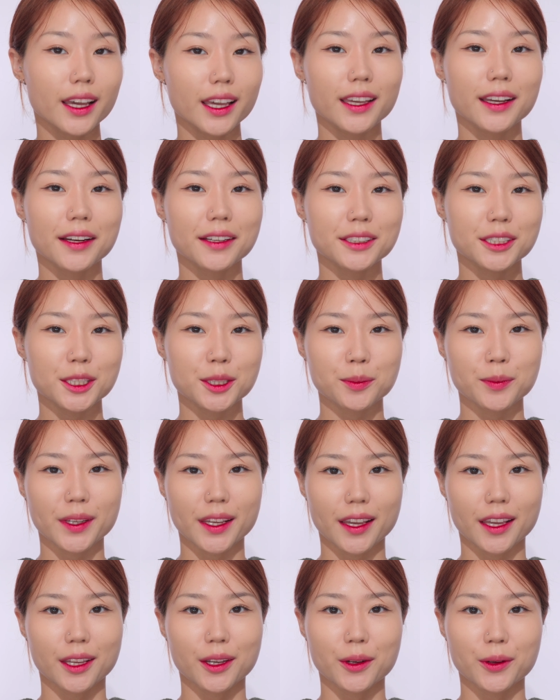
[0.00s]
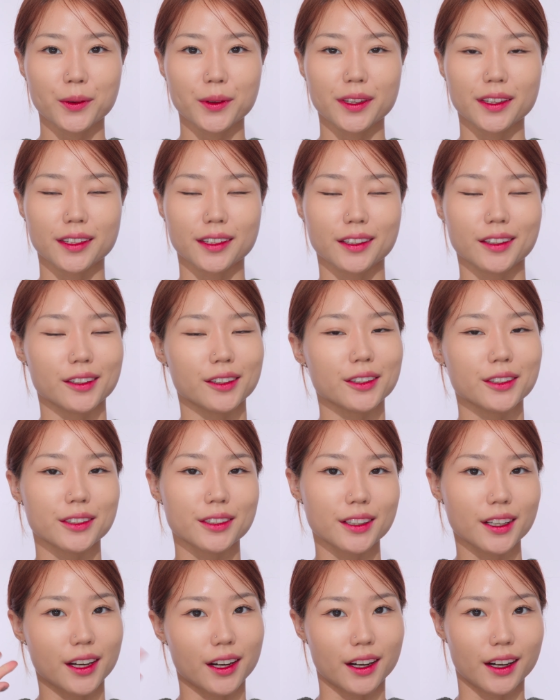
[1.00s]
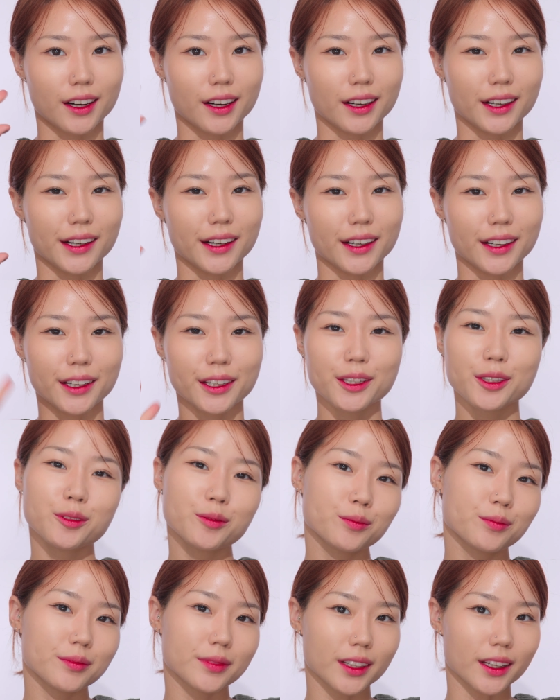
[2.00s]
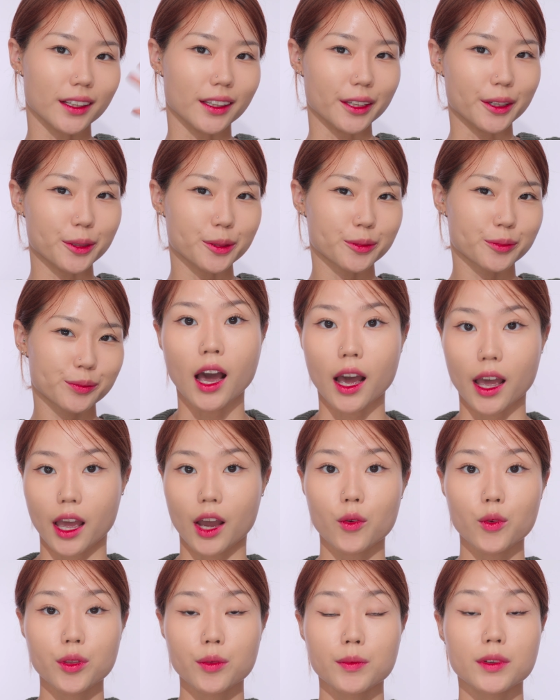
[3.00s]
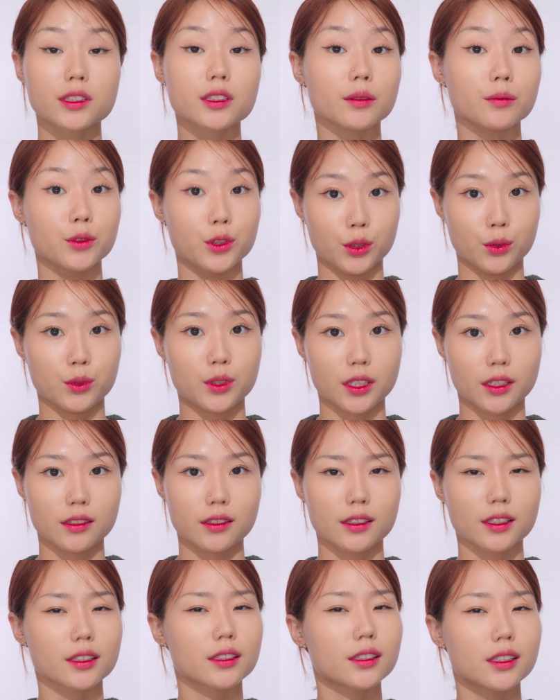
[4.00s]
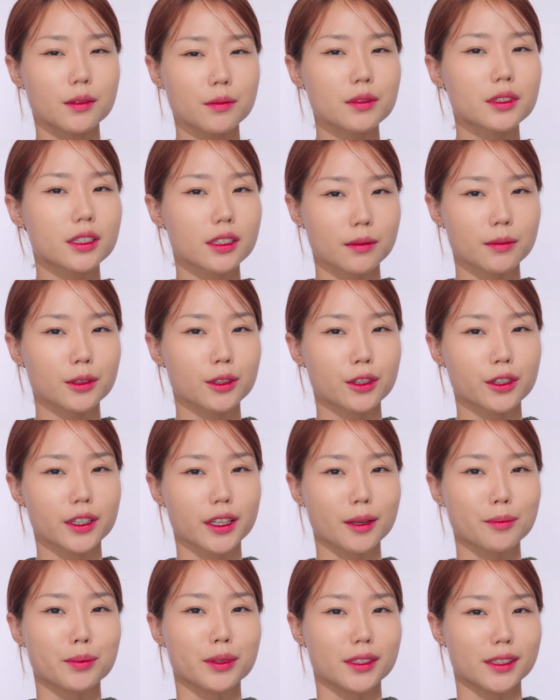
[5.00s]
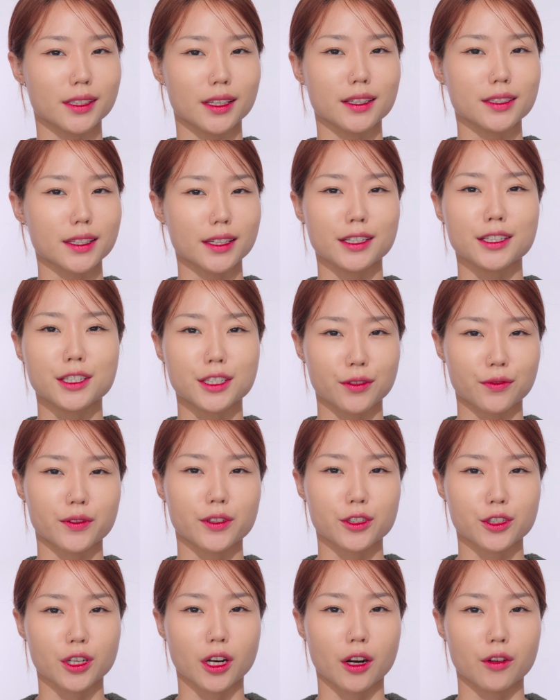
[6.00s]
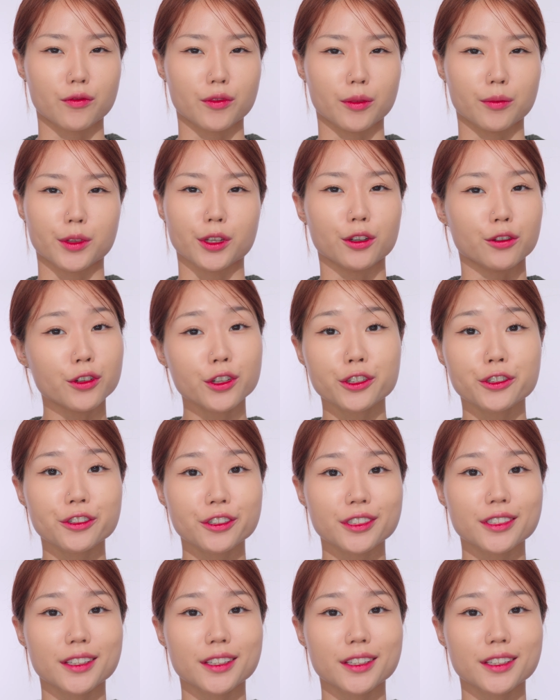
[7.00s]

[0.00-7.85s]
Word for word: Hey guys, it's me Aego here. Hi. Hello. I have with me some new tints that seem similar yet possess a different charm from the original